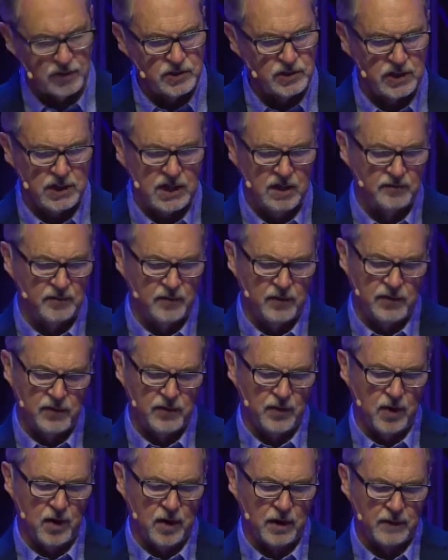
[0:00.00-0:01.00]
than she even
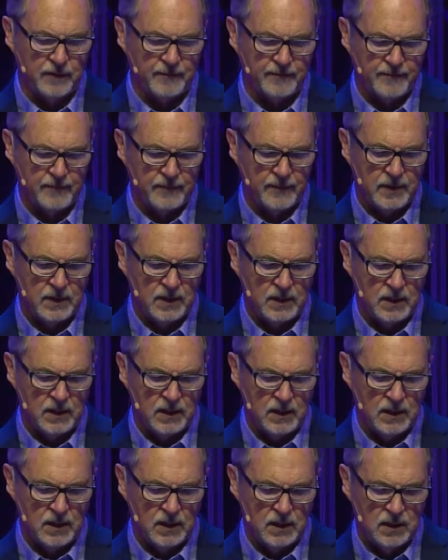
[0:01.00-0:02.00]
thought.
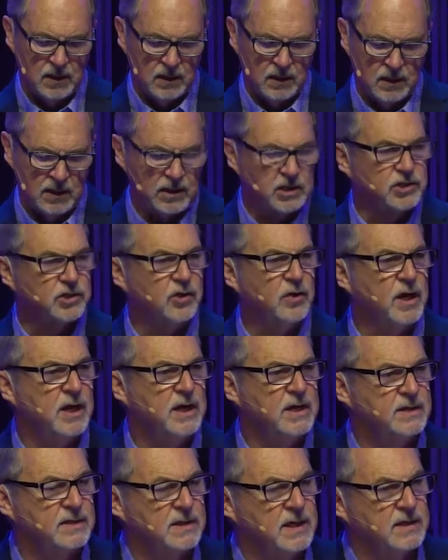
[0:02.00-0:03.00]
It goes on
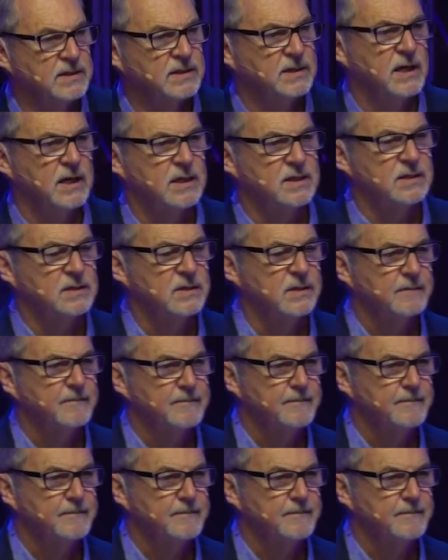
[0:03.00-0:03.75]
and it says this.